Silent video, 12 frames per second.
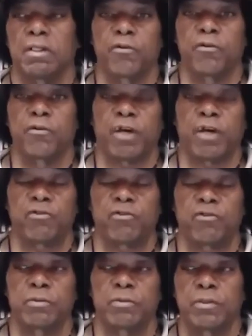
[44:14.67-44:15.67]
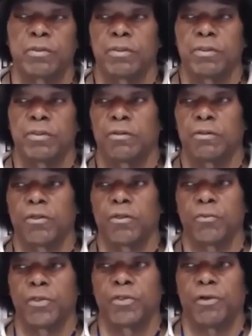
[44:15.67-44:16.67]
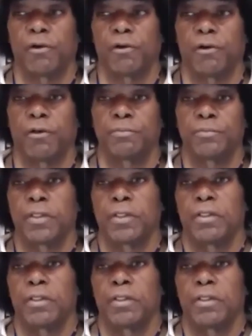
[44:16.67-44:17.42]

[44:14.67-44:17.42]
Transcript: projection, or what you would call